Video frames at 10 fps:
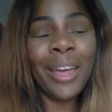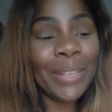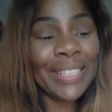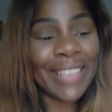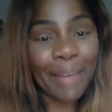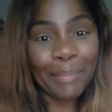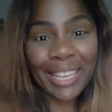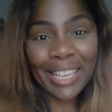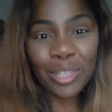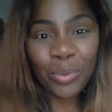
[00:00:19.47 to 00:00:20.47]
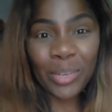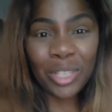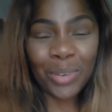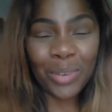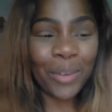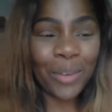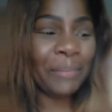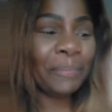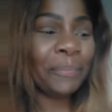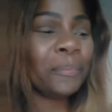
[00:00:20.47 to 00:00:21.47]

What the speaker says: what's happening in 2021.